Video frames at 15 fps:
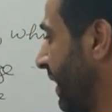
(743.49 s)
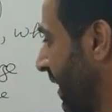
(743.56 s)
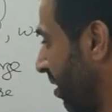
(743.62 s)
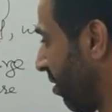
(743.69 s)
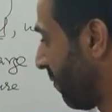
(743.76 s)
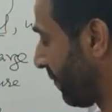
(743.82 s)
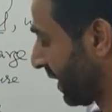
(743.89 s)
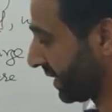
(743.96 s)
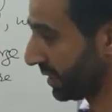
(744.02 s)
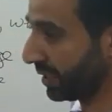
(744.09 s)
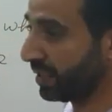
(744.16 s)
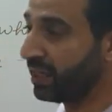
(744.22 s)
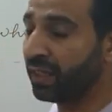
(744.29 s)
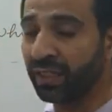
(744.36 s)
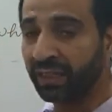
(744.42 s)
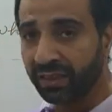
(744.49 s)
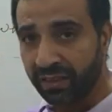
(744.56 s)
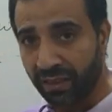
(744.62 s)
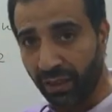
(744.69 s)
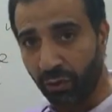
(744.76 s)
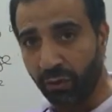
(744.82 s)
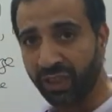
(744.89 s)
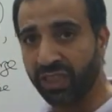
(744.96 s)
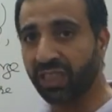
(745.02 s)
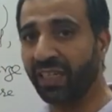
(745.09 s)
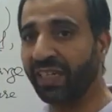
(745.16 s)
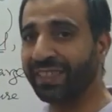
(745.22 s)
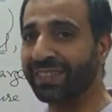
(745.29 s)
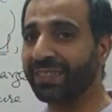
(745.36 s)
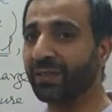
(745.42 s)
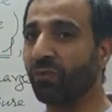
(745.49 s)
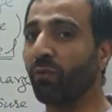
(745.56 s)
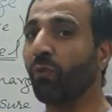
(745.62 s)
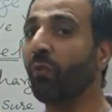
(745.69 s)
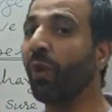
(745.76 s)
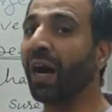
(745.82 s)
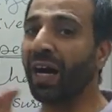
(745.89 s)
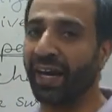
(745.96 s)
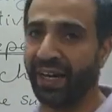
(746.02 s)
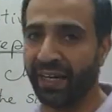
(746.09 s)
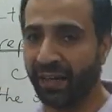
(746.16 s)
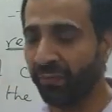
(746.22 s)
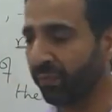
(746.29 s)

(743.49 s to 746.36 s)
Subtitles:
or a fraction. The question is why?